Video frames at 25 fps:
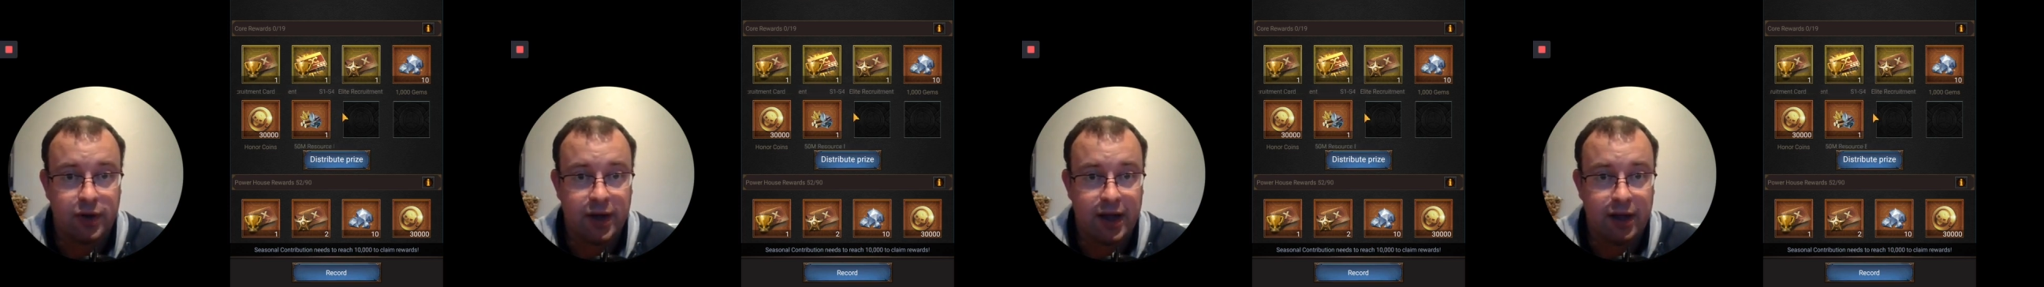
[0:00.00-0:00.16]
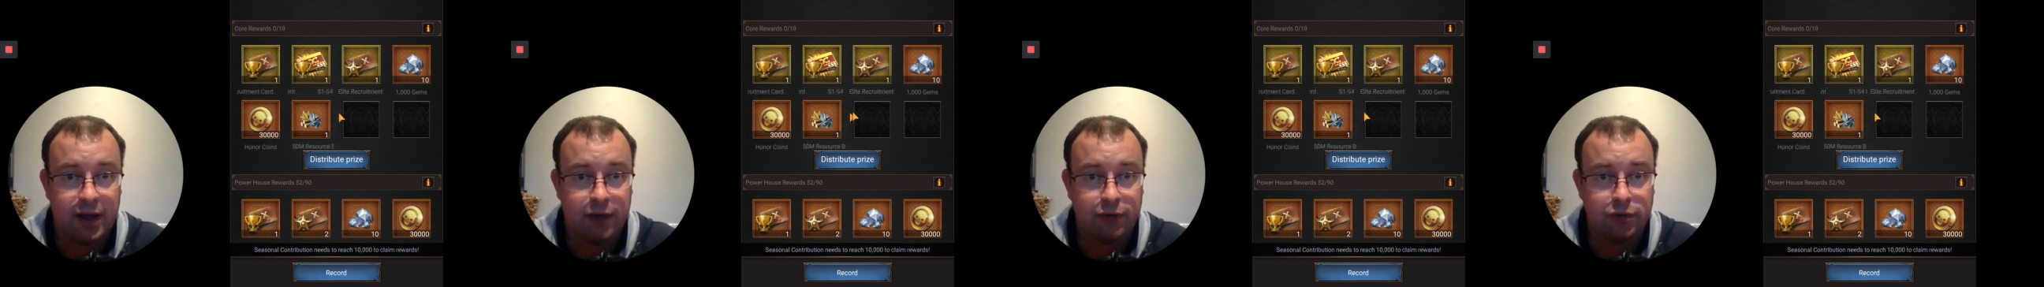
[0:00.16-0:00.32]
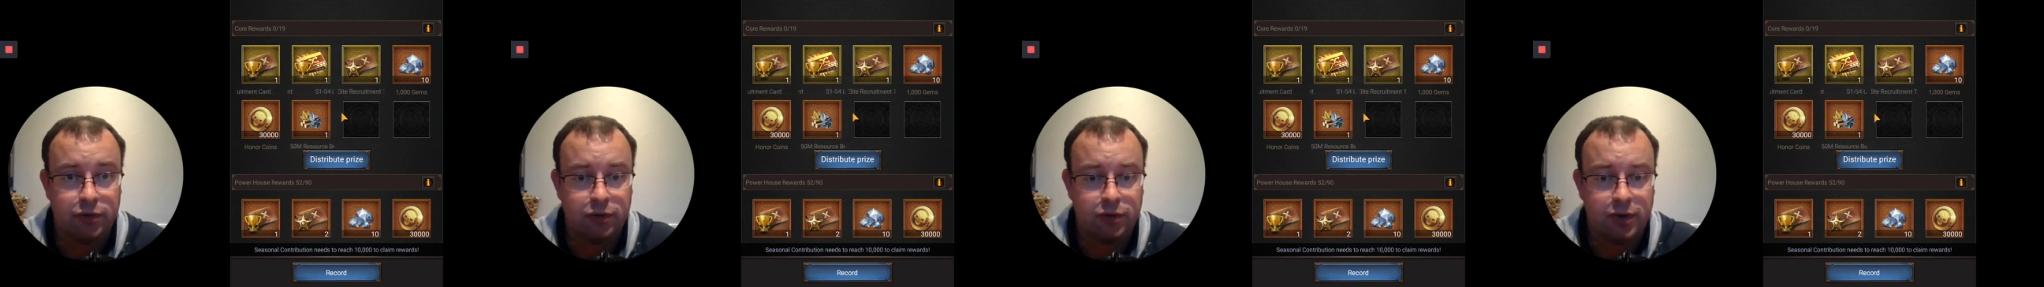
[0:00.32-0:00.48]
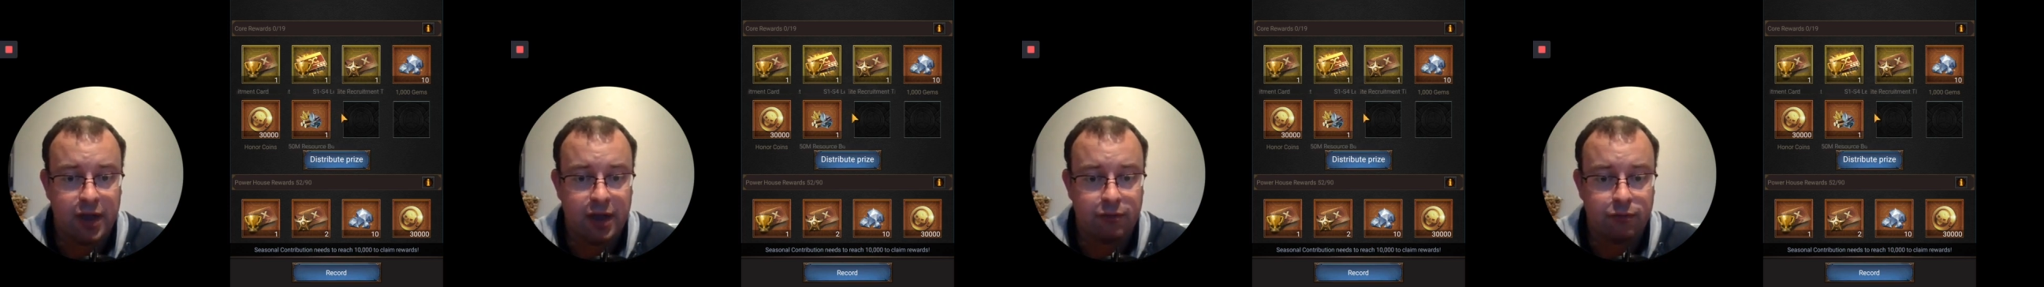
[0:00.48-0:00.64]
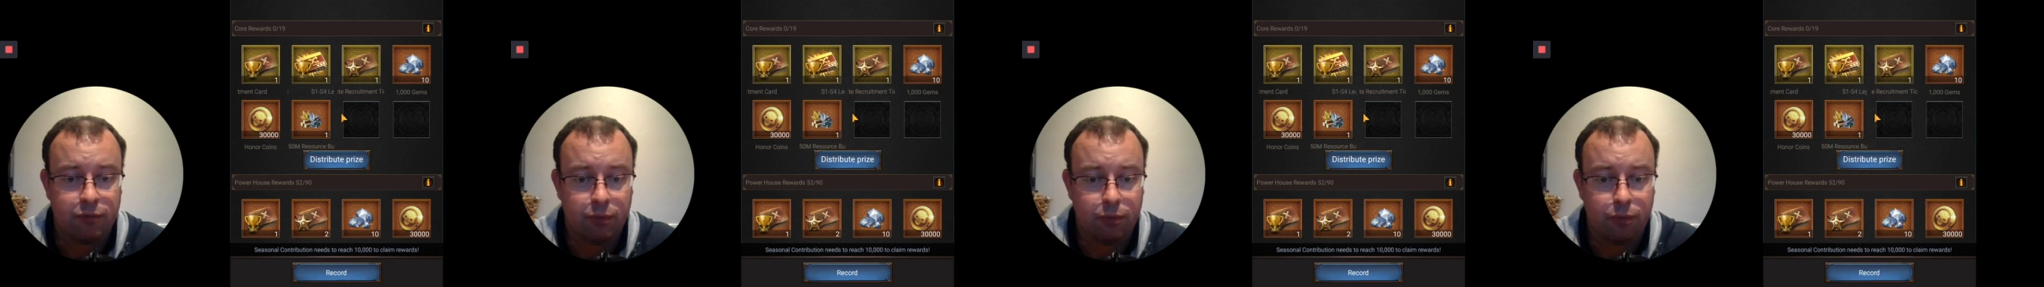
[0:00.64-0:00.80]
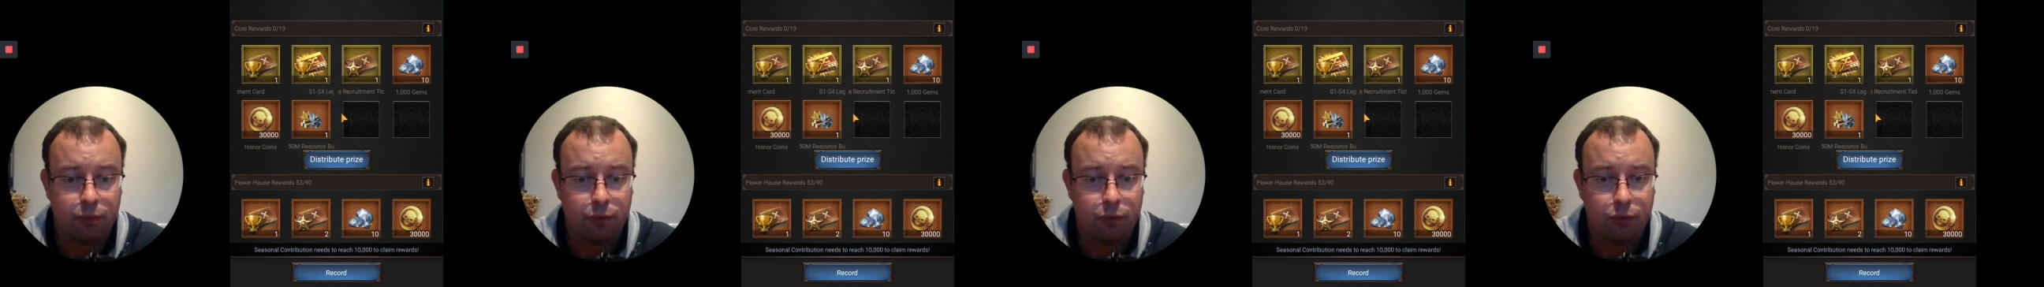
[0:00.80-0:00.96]
how you get
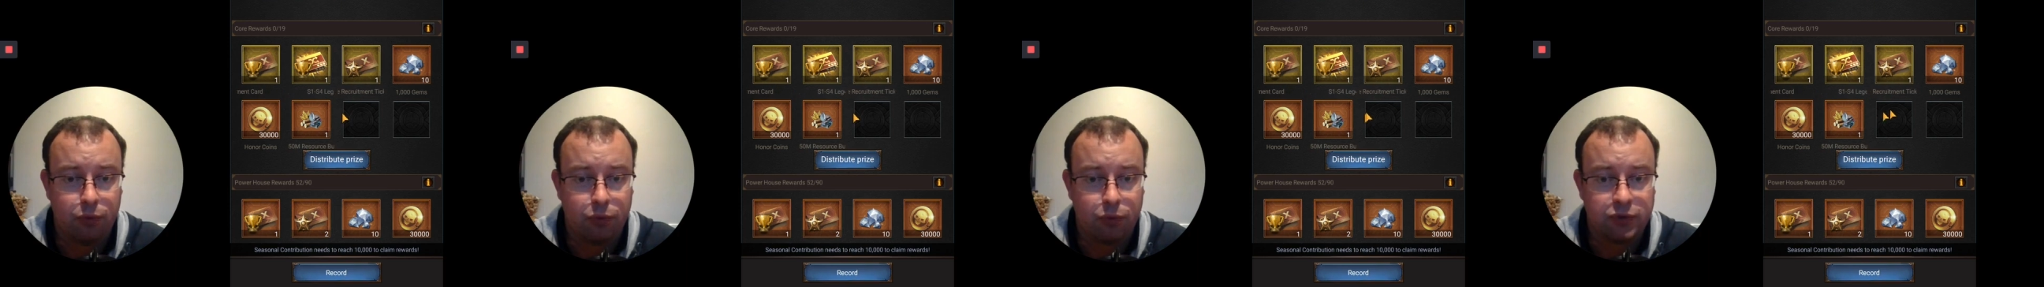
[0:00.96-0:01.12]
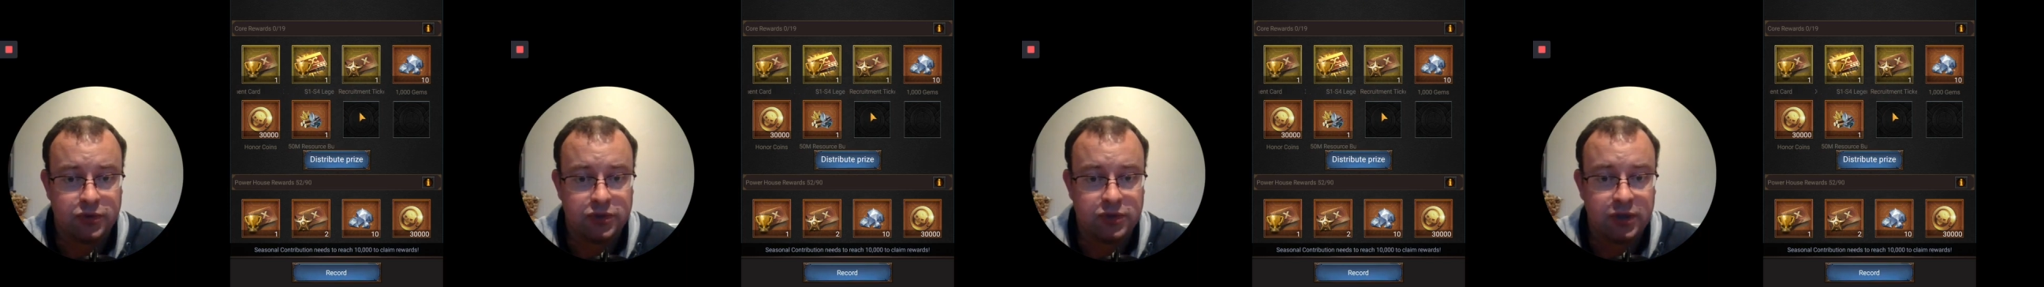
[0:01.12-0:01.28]
rewards.